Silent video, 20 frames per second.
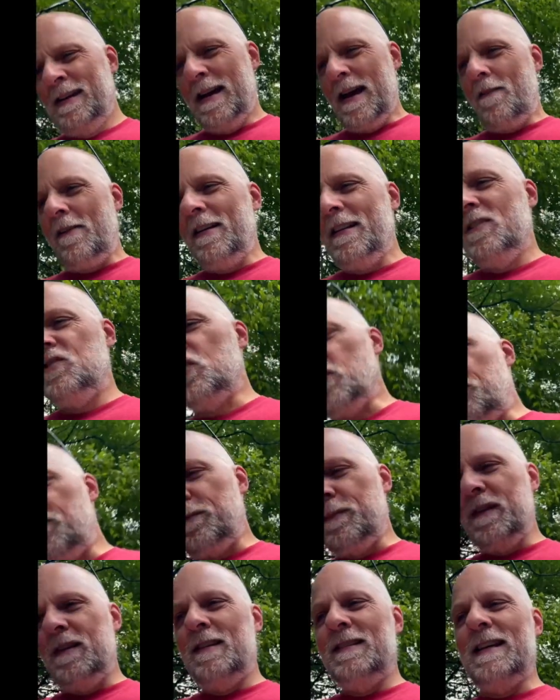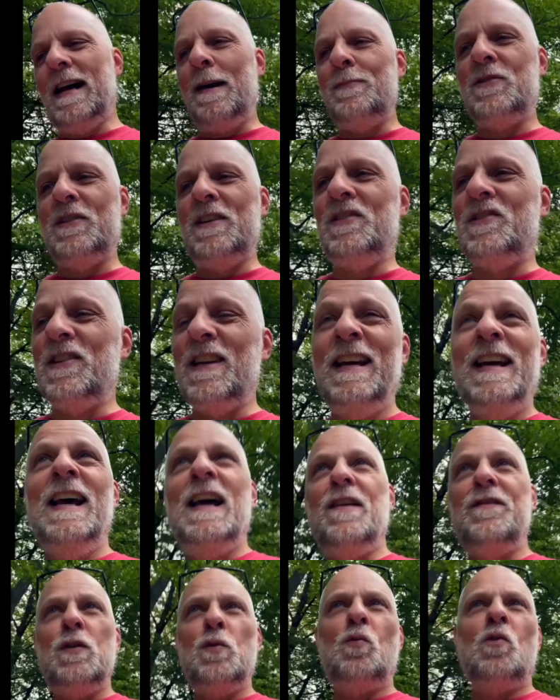All right, let's start from the top, sis.
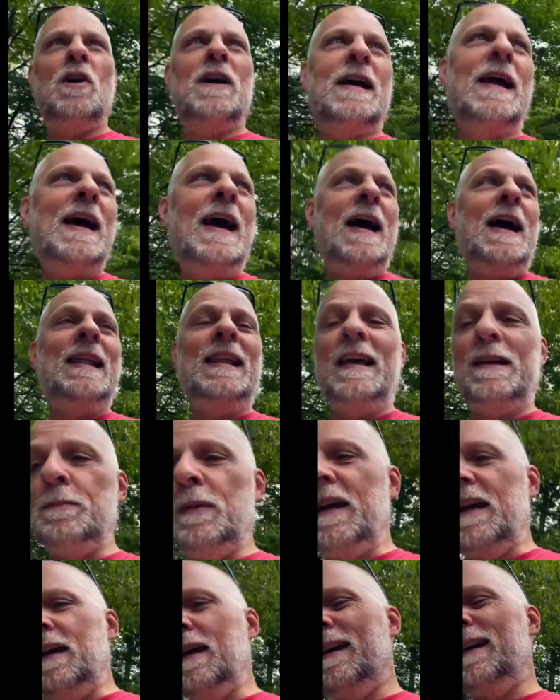If you were a guy like me,